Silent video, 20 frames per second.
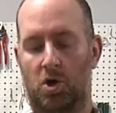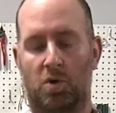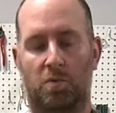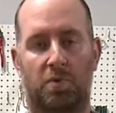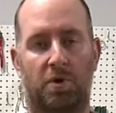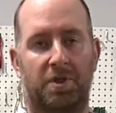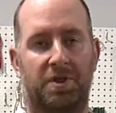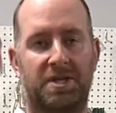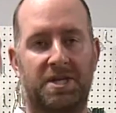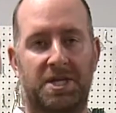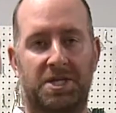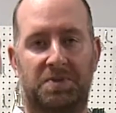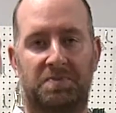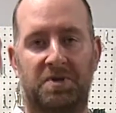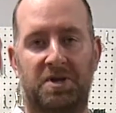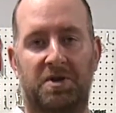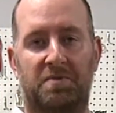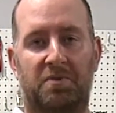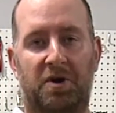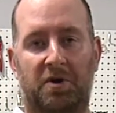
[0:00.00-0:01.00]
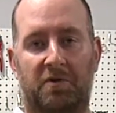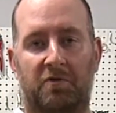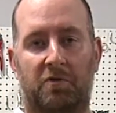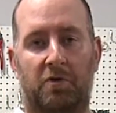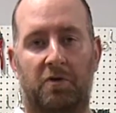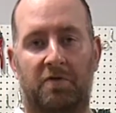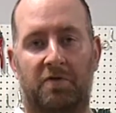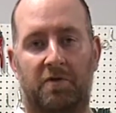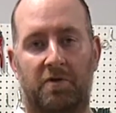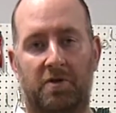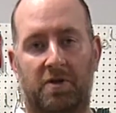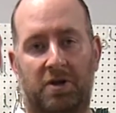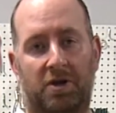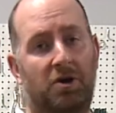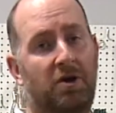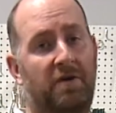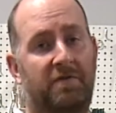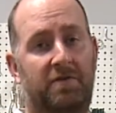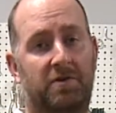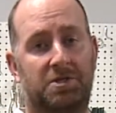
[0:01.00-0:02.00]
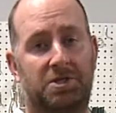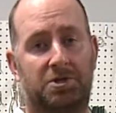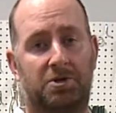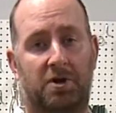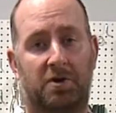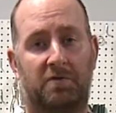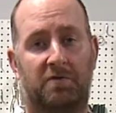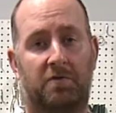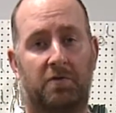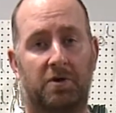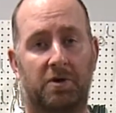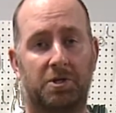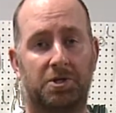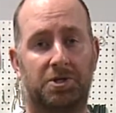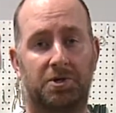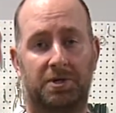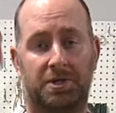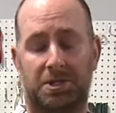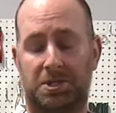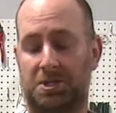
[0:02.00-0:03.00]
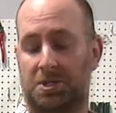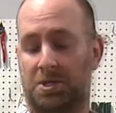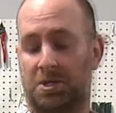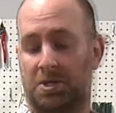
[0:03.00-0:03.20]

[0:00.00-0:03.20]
Both ESP and Mark IV furling offer strong foil joints.